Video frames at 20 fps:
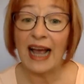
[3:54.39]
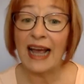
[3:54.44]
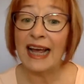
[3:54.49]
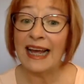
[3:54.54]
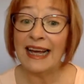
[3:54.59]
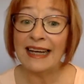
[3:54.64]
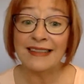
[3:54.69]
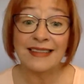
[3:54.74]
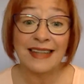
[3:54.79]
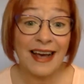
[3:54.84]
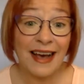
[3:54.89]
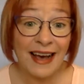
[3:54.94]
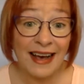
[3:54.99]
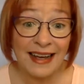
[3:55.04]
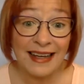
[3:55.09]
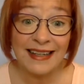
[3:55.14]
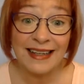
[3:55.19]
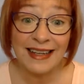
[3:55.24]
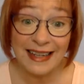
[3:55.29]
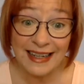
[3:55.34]
and
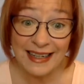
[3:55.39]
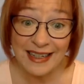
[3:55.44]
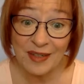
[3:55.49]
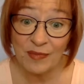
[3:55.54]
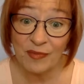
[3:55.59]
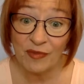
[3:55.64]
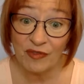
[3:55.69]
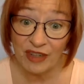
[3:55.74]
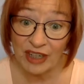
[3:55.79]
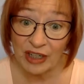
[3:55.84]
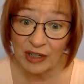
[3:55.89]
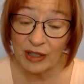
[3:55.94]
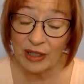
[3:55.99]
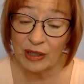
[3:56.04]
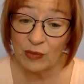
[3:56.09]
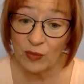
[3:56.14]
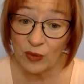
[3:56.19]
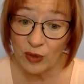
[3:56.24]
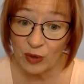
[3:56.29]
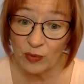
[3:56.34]
I am very
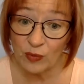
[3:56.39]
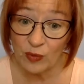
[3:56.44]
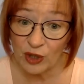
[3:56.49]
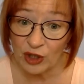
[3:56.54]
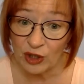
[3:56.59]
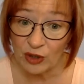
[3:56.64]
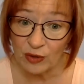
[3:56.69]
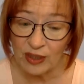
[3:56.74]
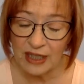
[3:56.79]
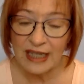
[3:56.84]
woo woo.